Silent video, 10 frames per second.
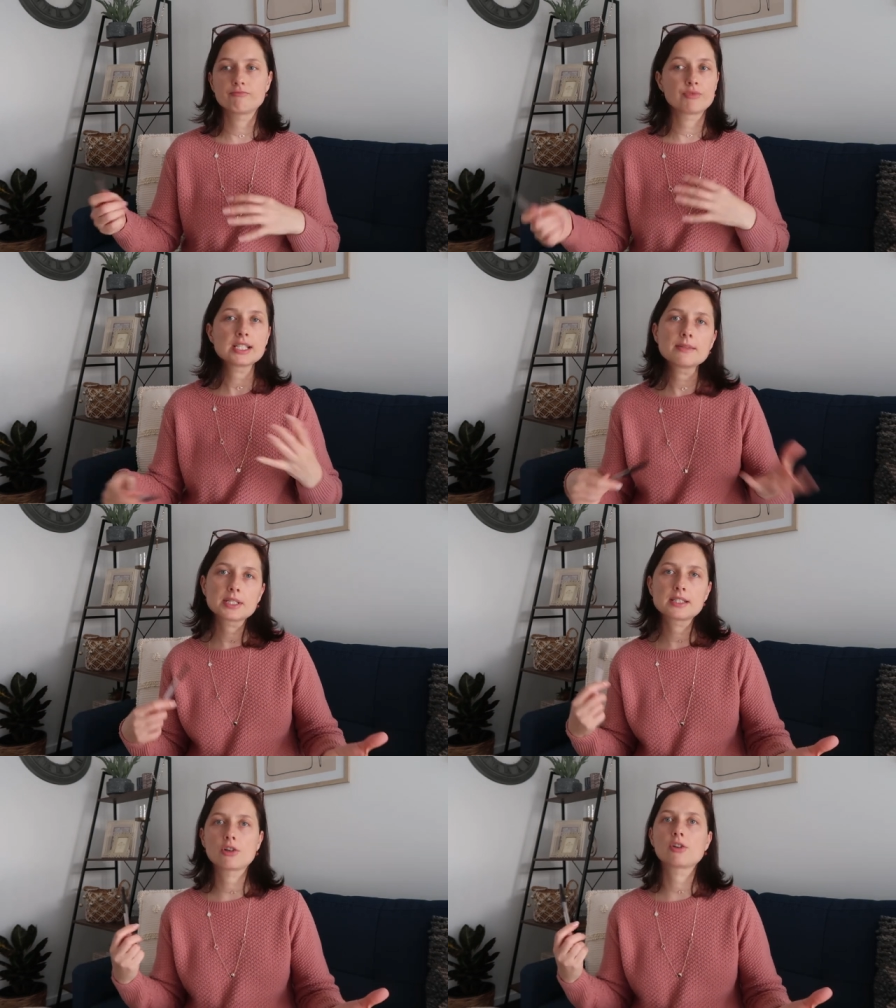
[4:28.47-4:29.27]
reading
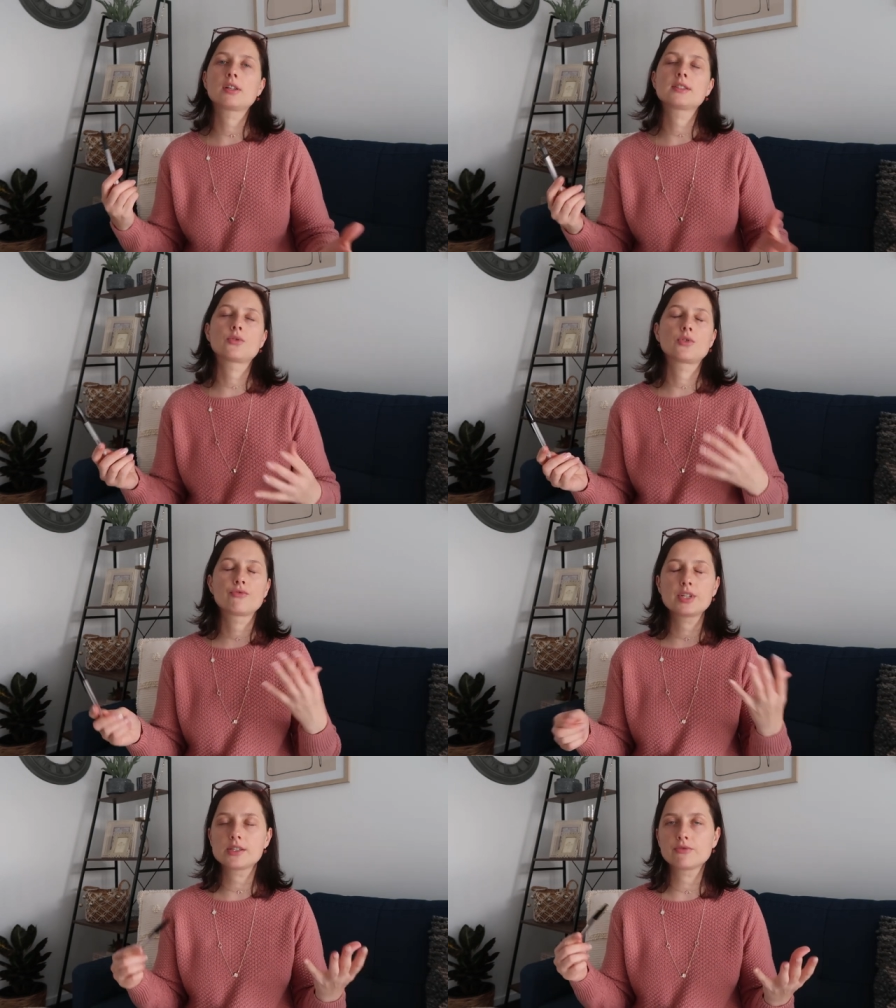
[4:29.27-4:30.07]
materials or
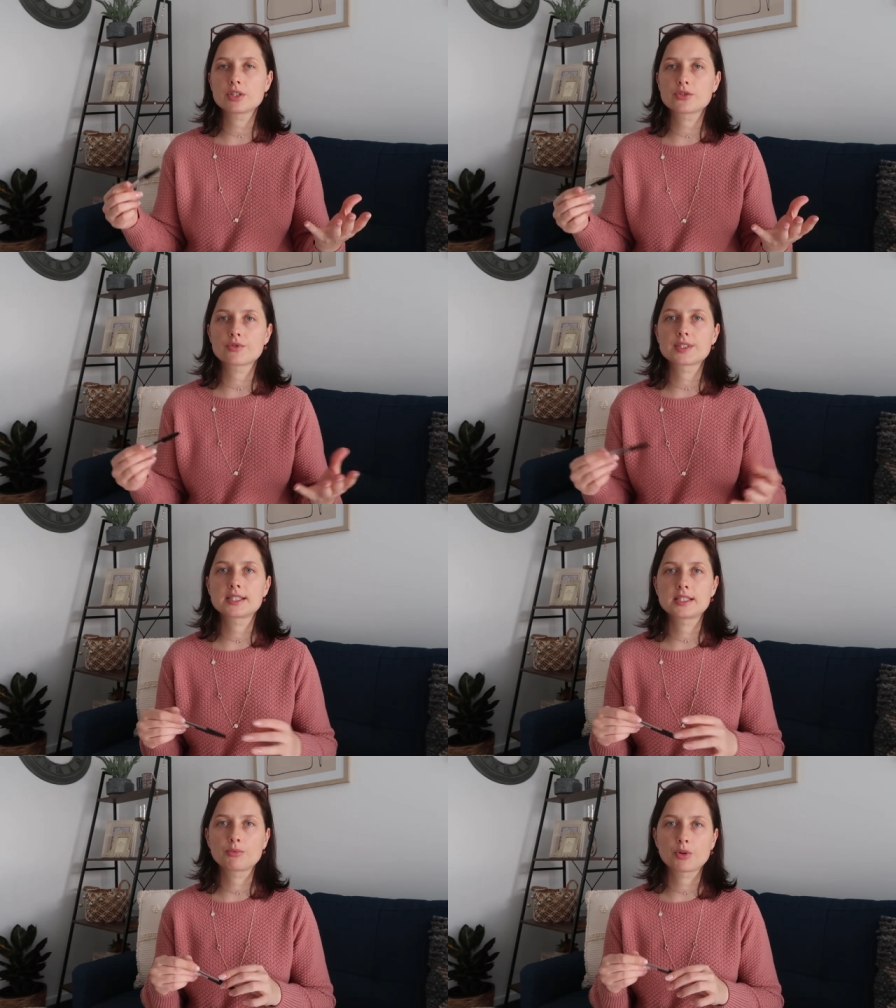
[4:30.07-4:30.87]
reading
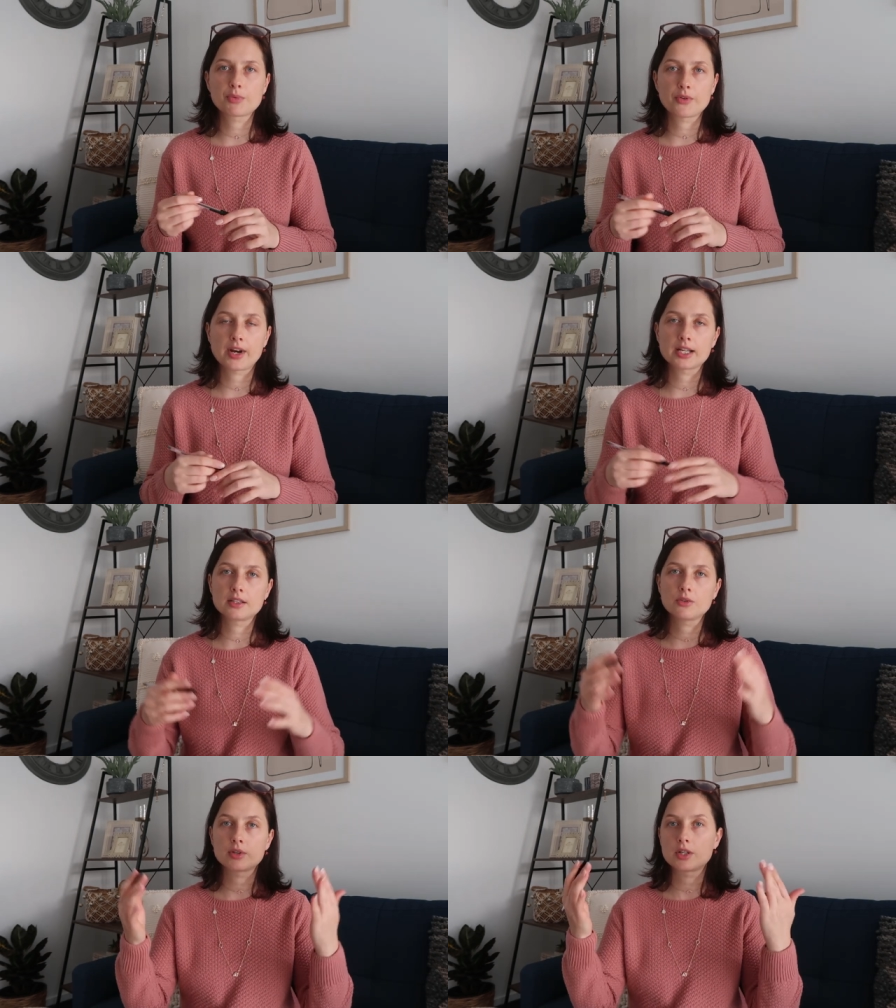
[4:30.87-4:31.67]
resources that were
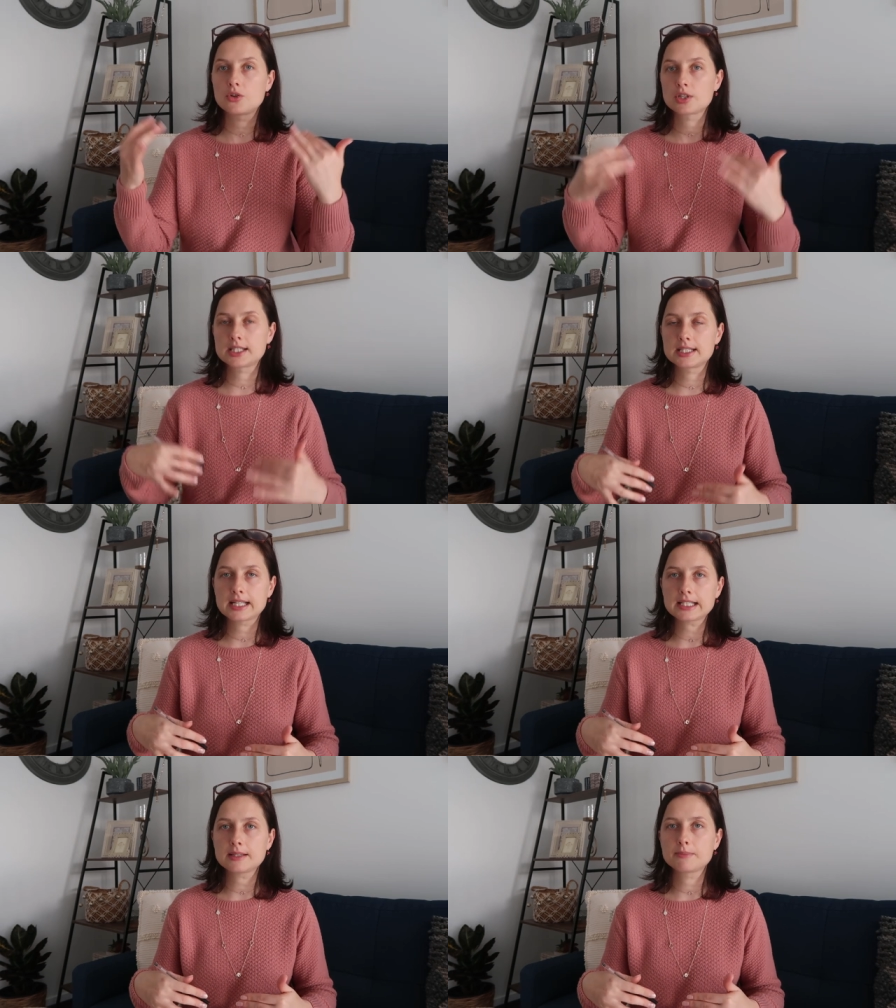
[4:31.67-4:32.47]
provided on a nursing
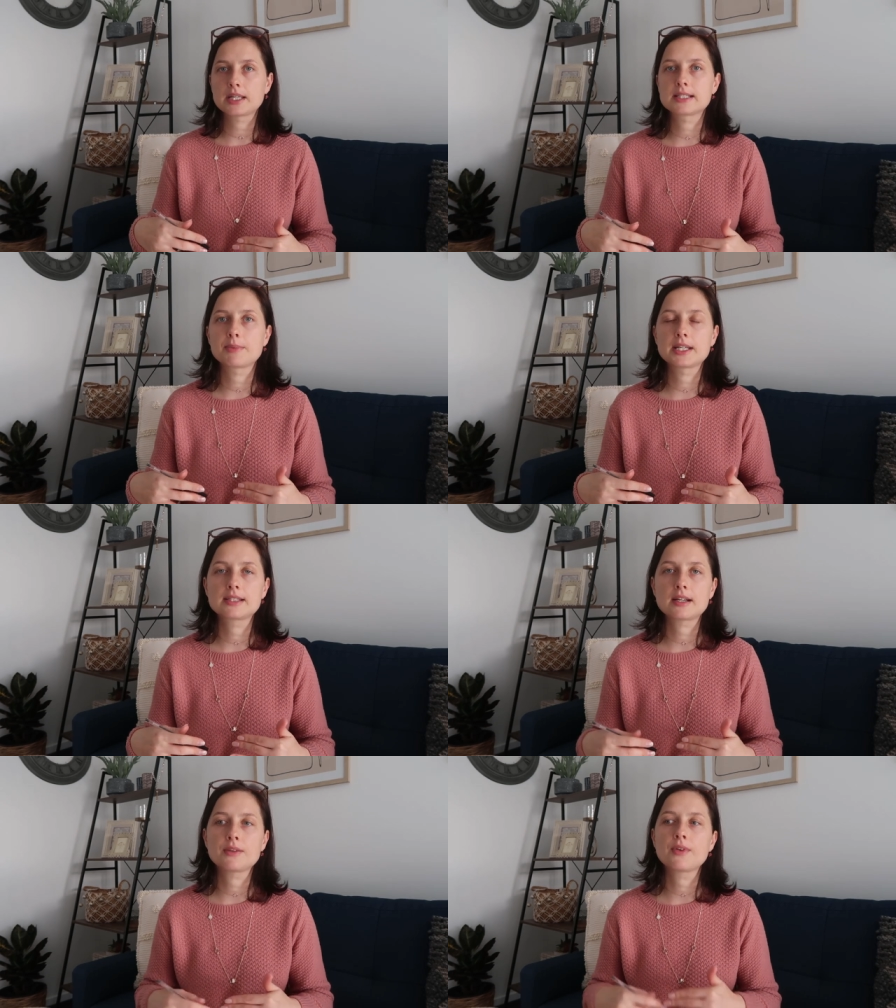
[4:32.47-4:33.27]
database by
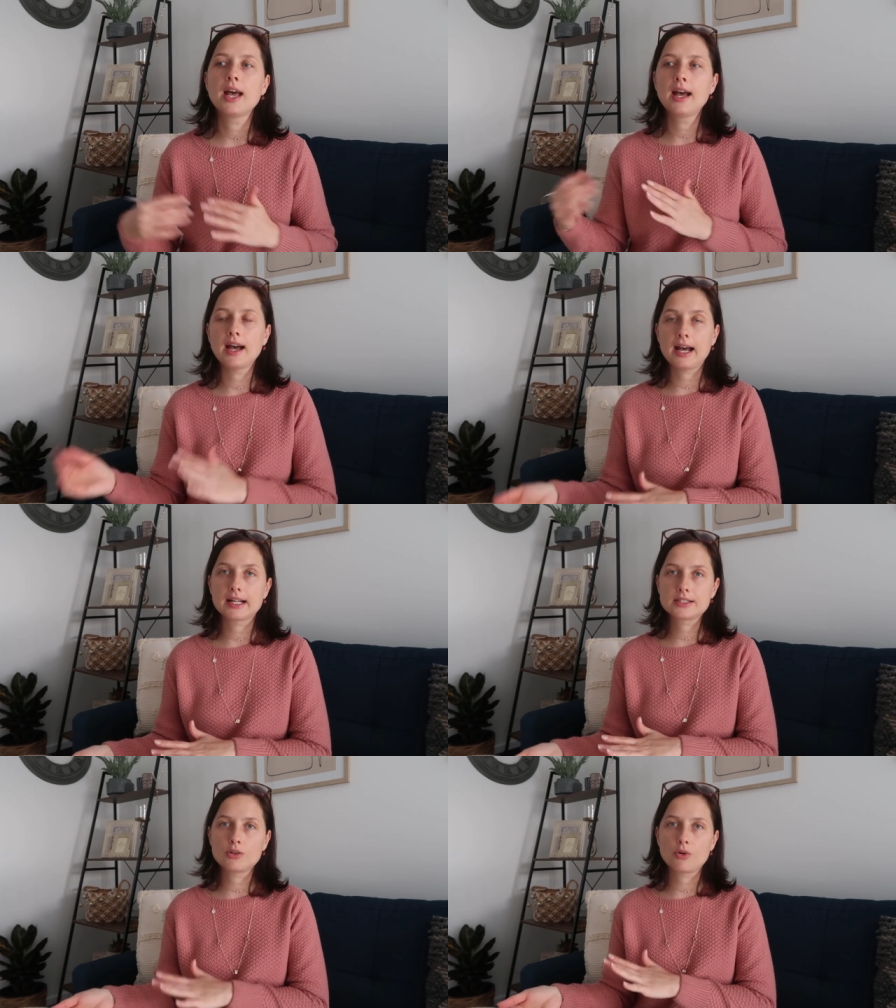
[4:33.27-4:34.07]
TAFE
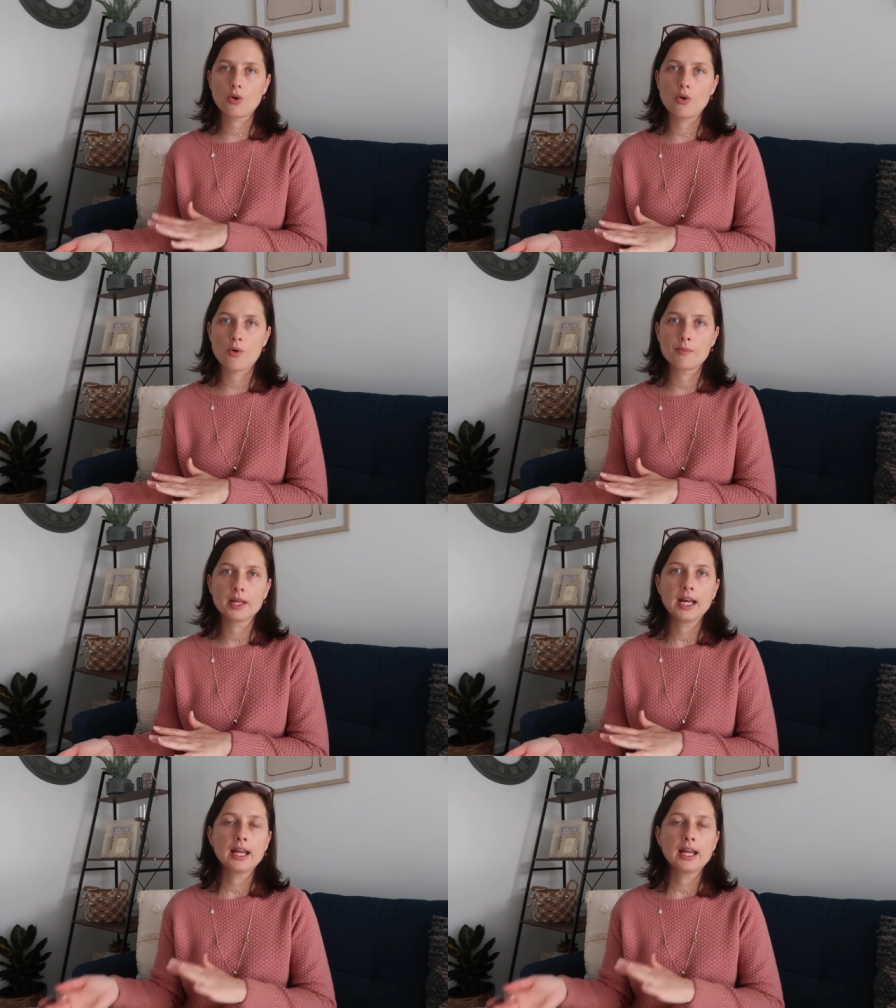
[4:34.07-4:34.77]
at your home.